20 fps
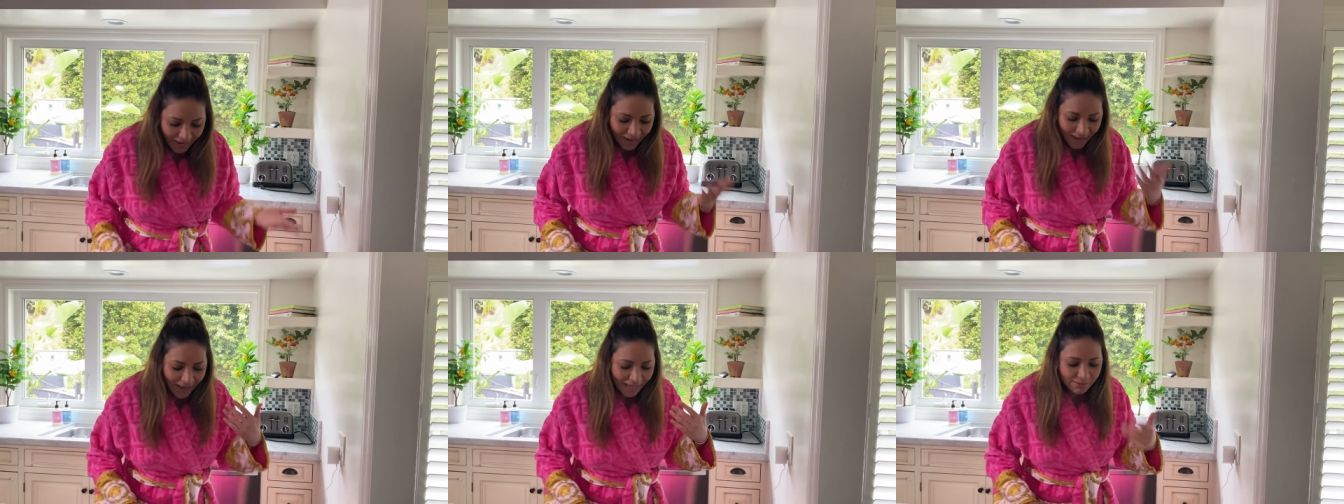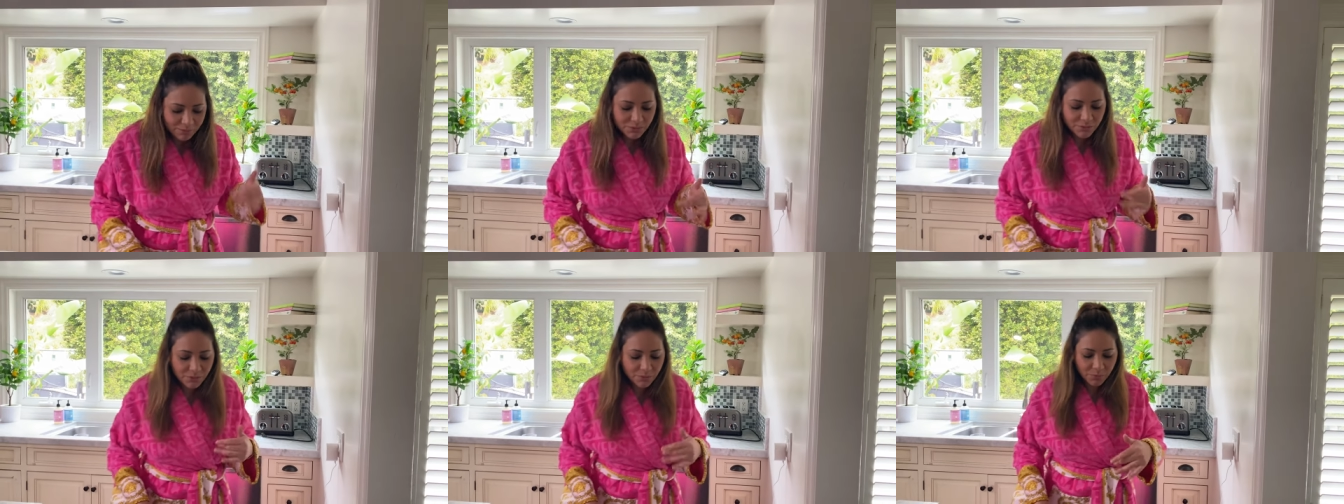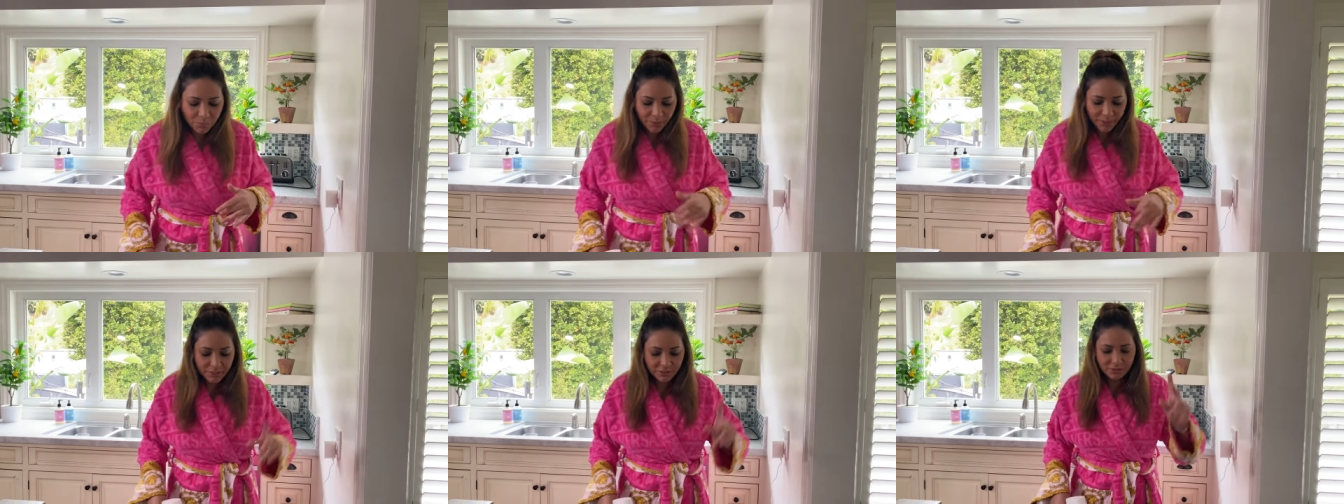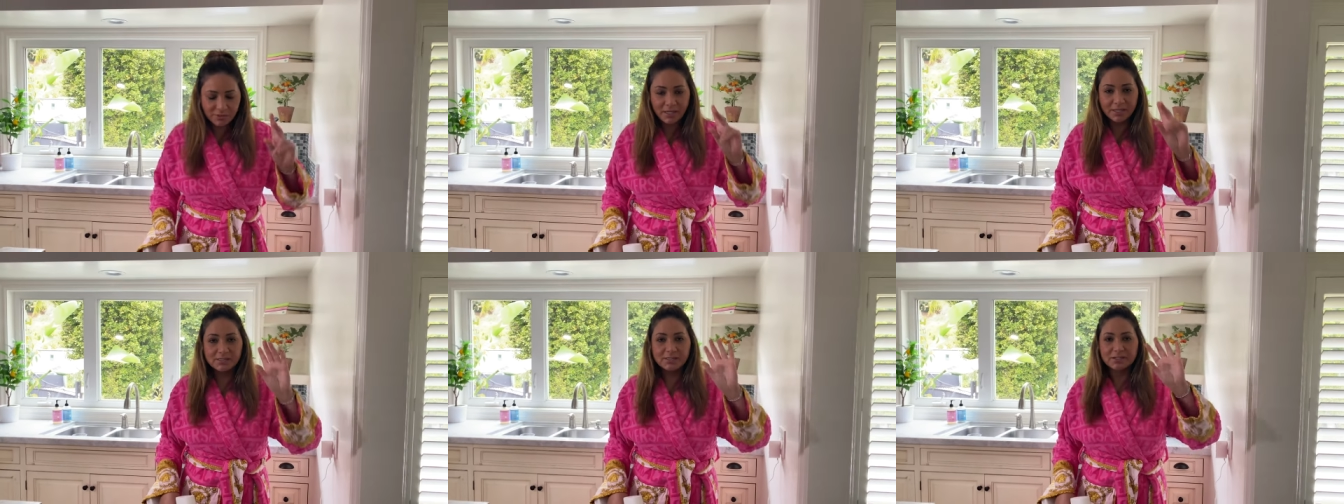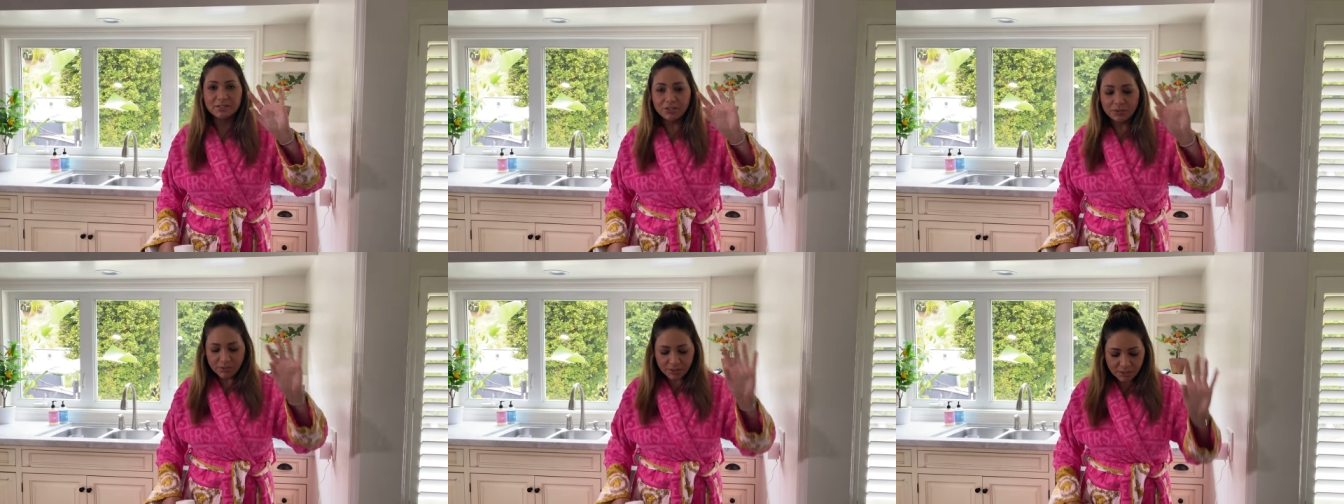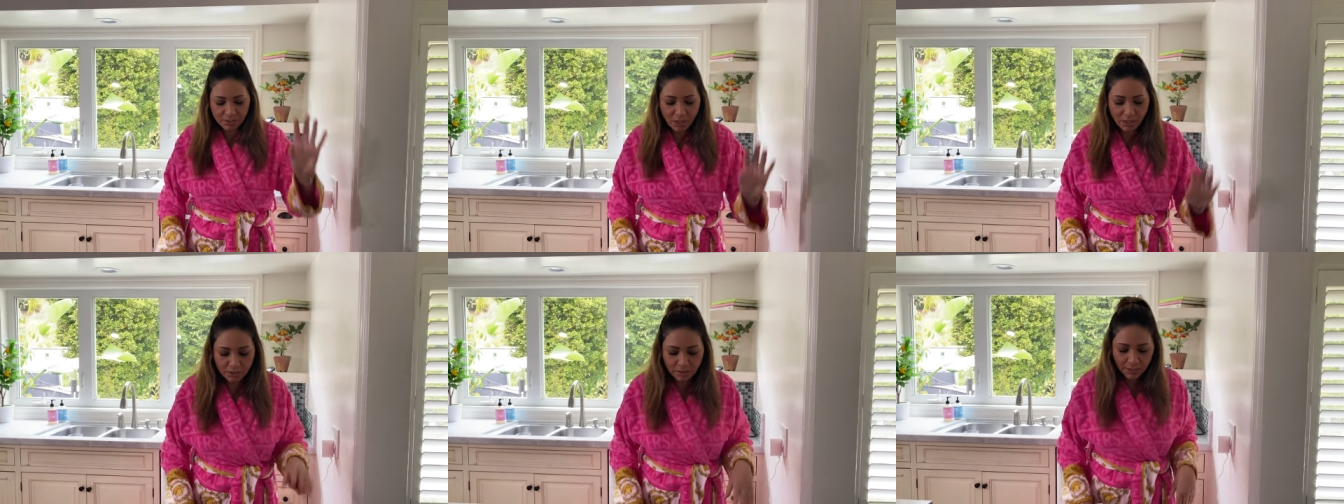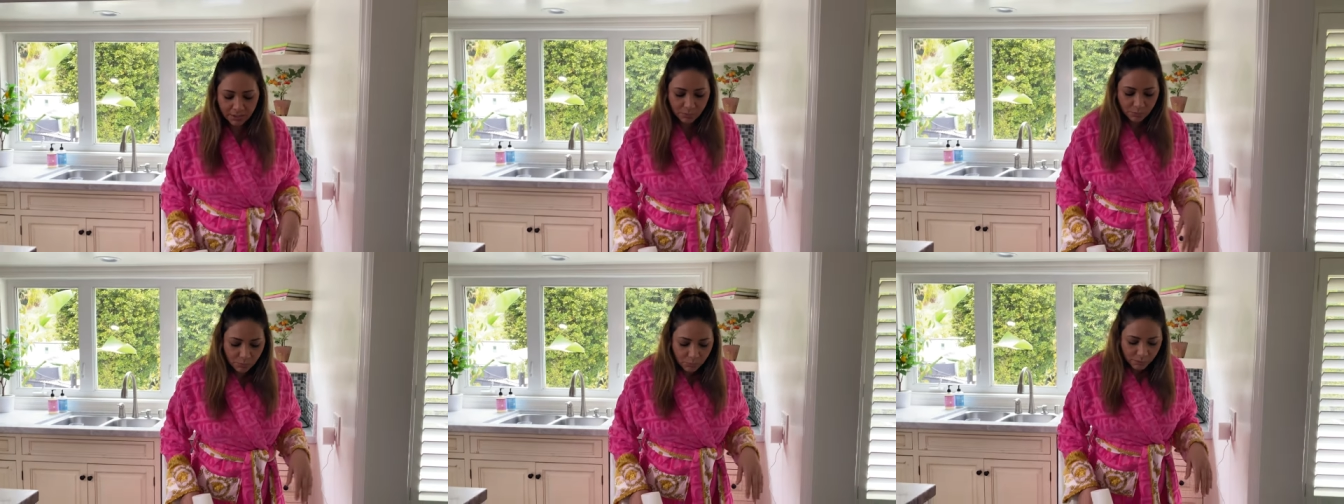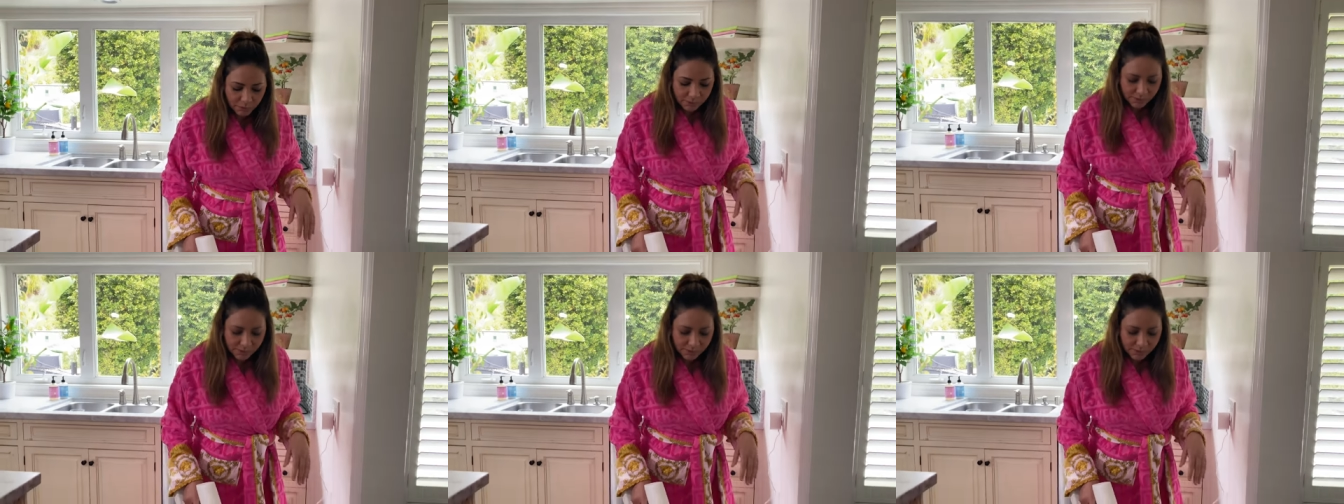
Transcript: And you know what? You guys can use it on like wood